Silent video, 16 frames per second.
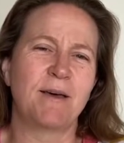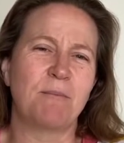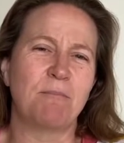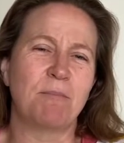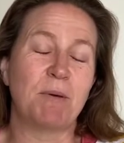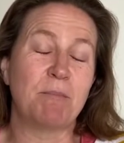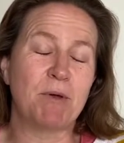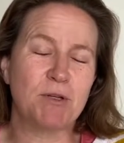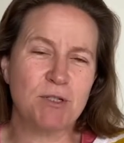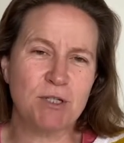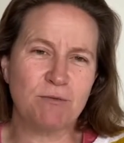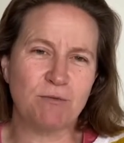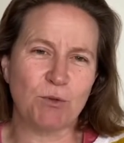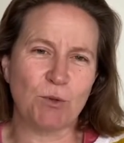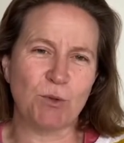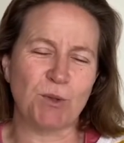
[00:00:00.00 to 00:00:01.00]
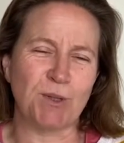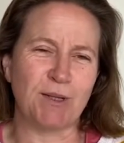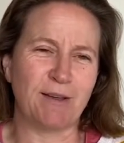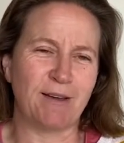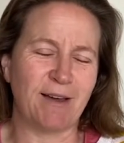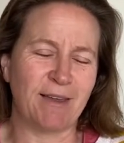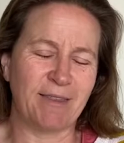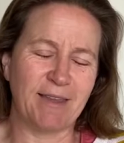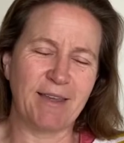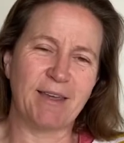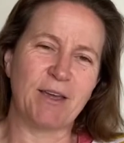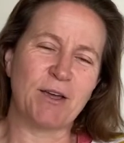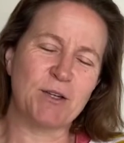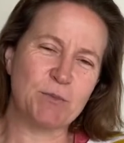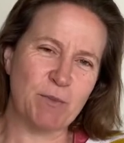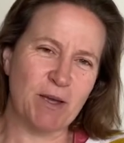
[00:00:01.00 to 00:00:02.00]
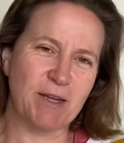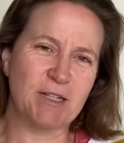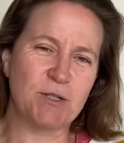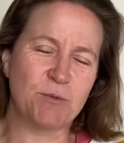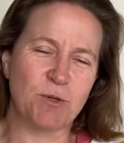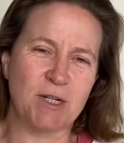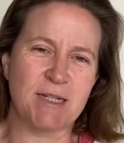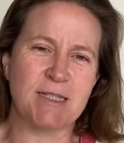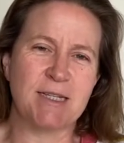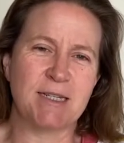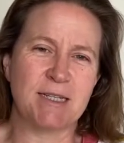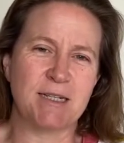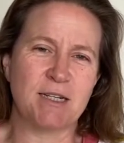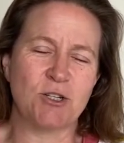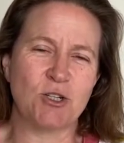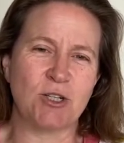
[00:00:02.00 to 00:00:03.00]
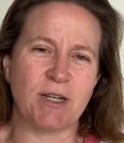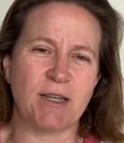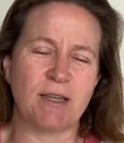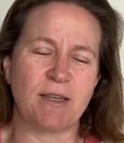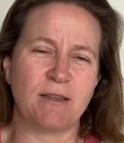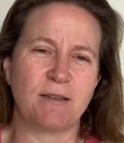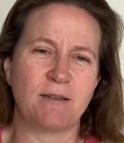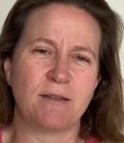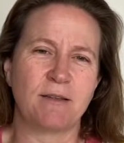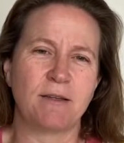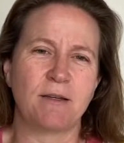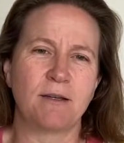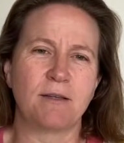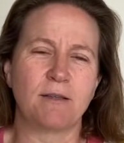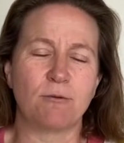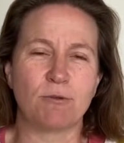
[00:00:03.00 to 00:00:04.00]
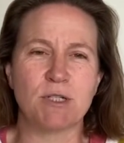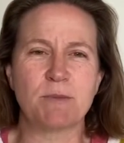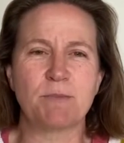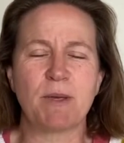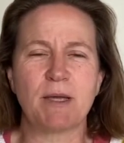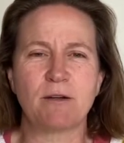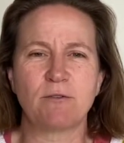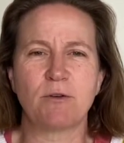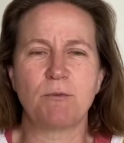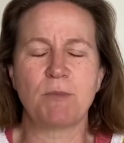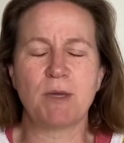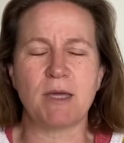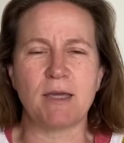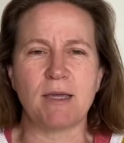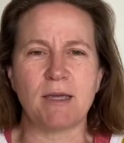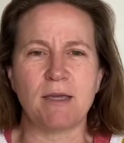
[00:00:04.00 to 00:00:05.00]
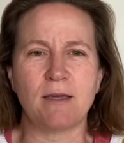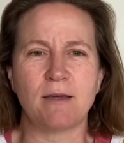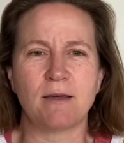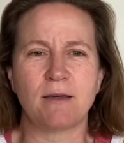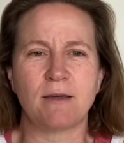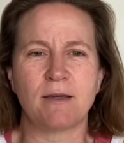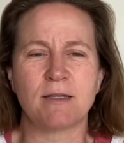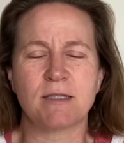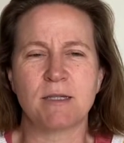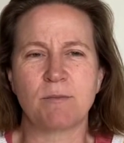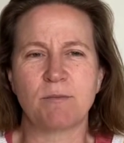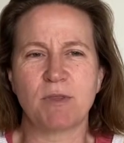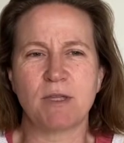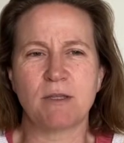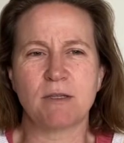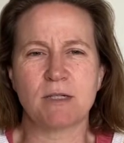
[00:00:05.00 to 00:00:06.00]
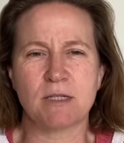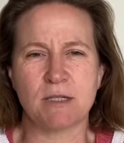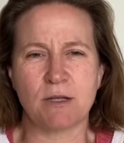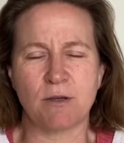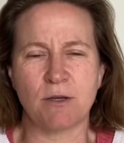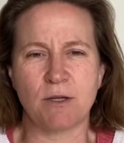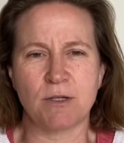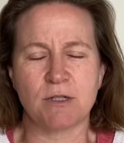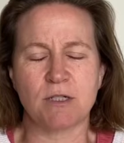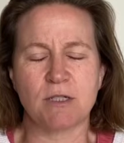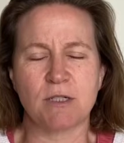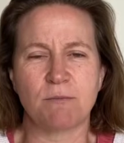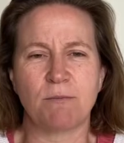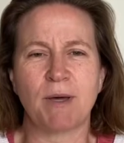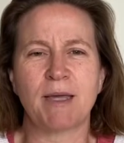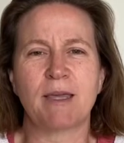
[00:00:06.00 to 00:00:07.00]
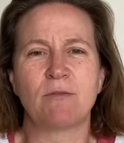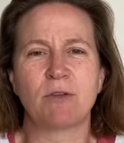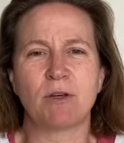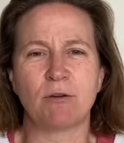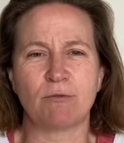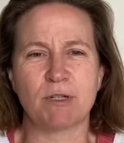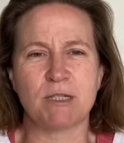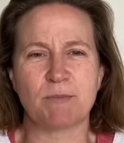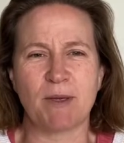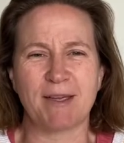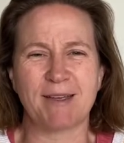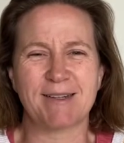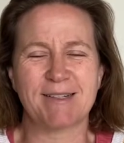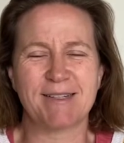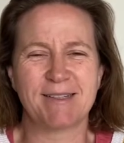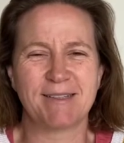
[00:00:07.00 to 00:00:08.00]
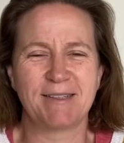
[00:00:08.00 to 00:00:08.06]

But most of all, I think it goes back to what I said initially, that respect for me is something that is earned by giving respect.